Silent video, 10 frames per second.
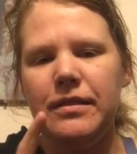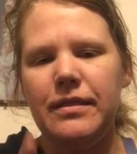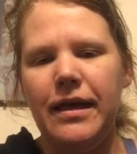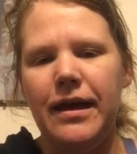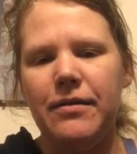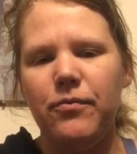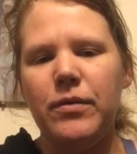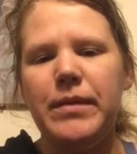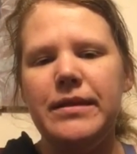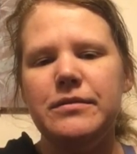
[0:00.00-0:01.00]
that what
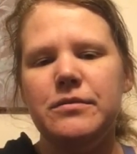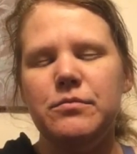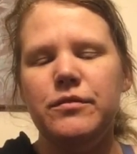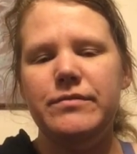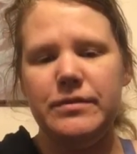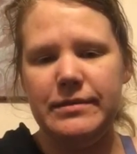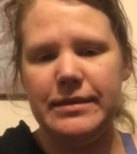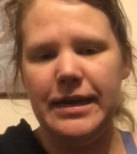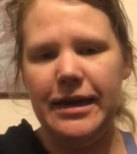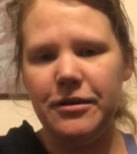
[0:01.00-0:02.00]
makes her move to
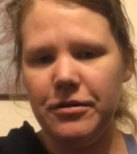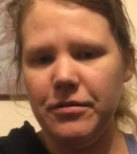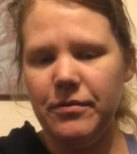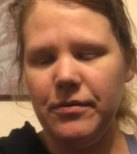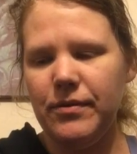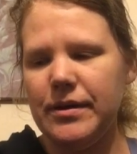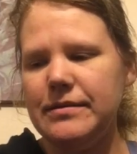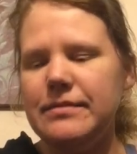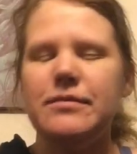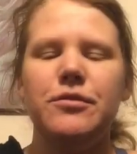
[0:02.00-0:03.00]
Seattle
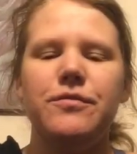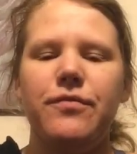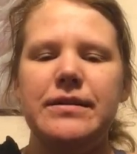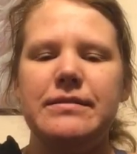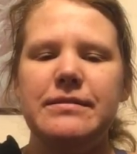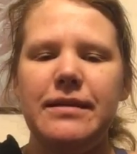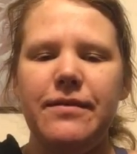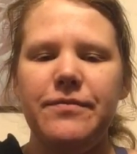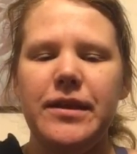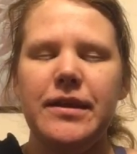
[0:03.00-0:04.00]
was her friend
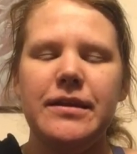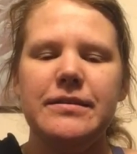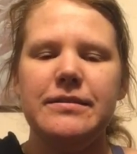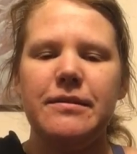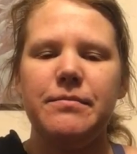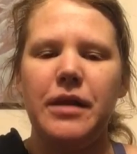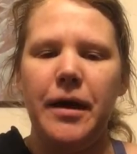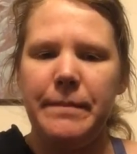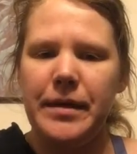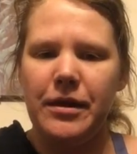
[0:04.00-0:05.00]
Stephanie ends up
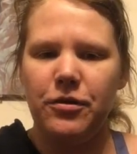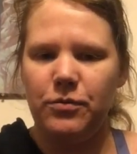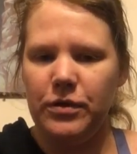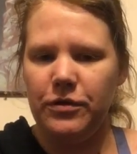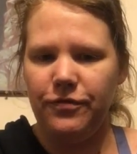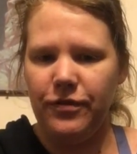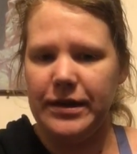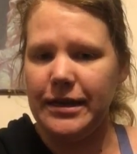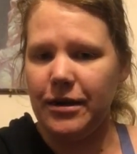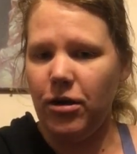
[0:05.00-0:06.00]
not being her real
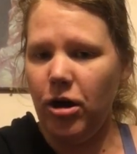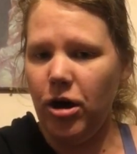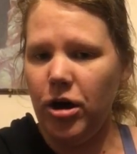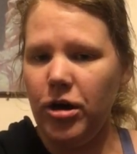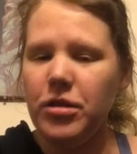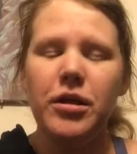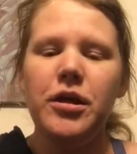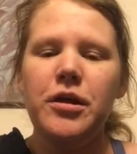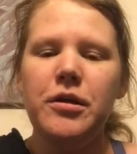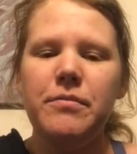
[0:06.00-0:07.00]
friend at all,
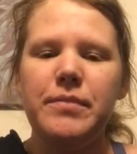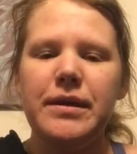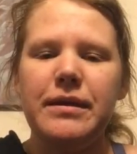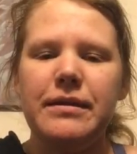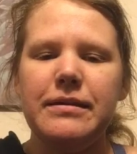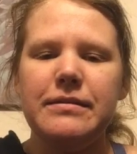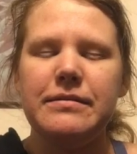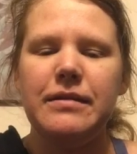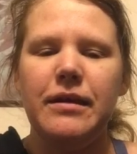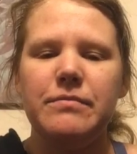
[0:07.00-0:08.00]
because
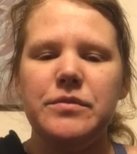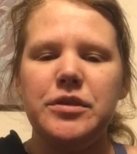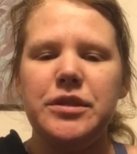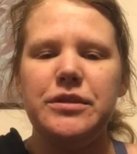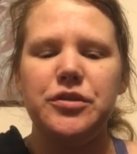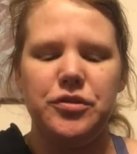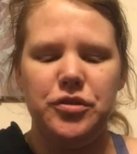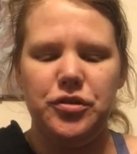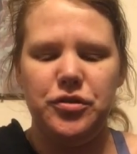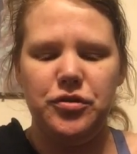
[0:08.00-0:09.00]
she
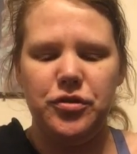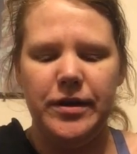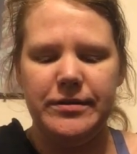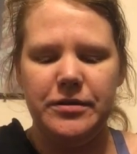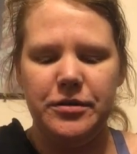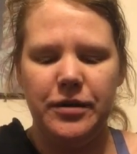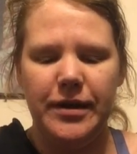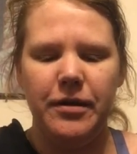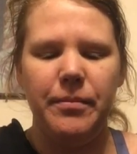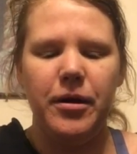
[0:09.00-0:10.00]
drugs her
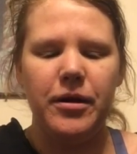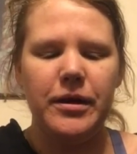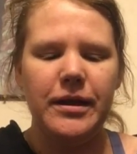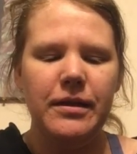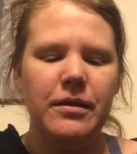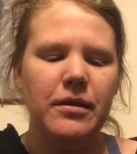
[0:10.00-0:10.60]
at a party